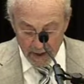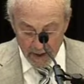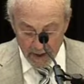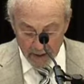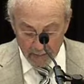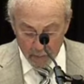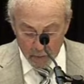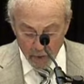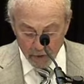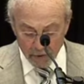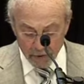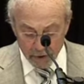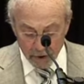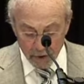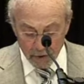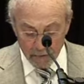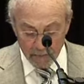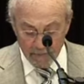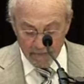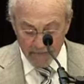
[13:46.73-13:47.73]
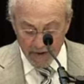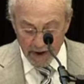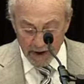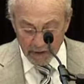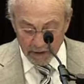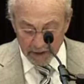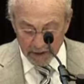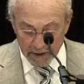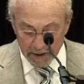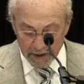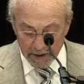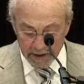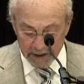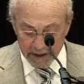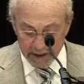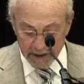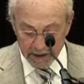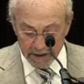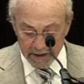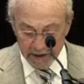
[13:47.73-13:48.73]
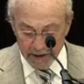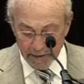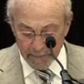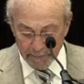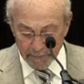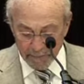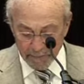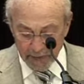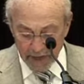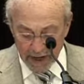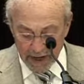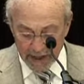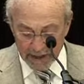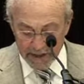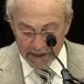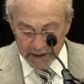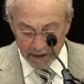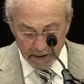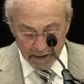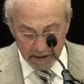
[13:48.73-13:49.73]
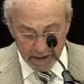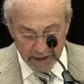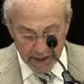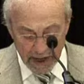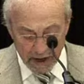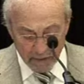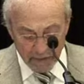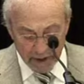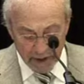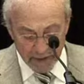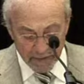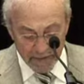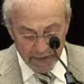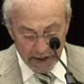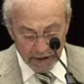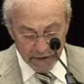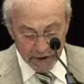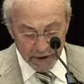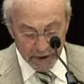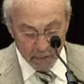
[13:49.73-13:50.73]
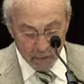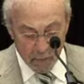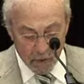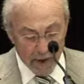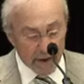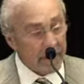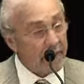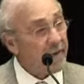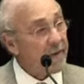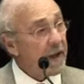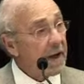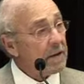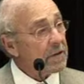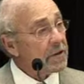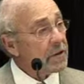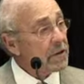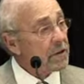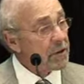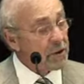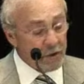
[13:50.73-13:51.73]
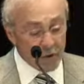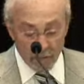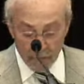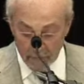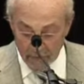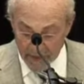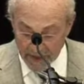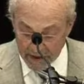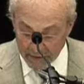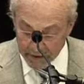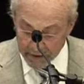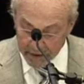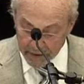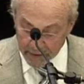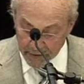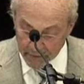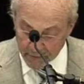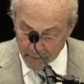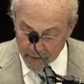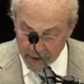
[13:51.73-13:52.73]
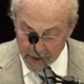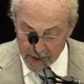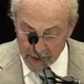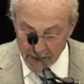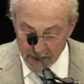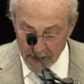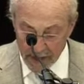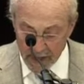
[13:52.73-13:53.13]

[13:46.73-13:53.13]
A mortar tube fired in the distance. I started counting, 1,001, 1,002, 1,003.